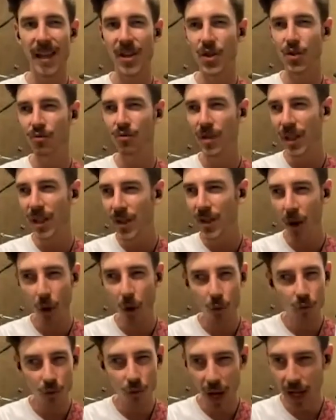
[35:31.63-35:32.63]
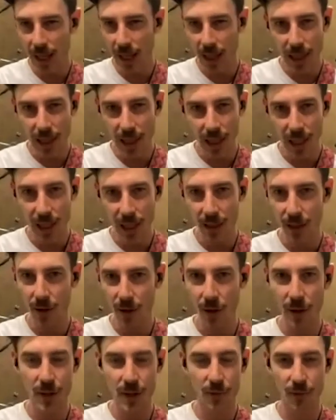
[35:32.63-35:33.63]
There's really no right thing. You
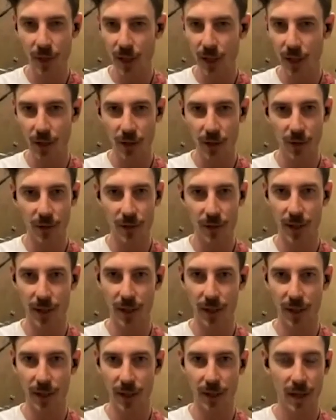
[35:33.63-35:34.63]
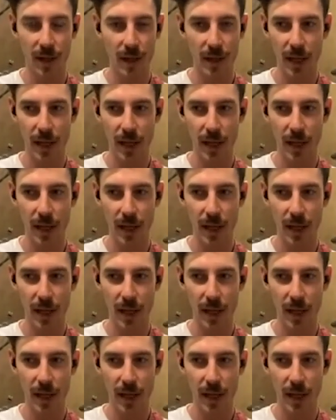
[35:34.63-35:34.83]
know, it's really your thing.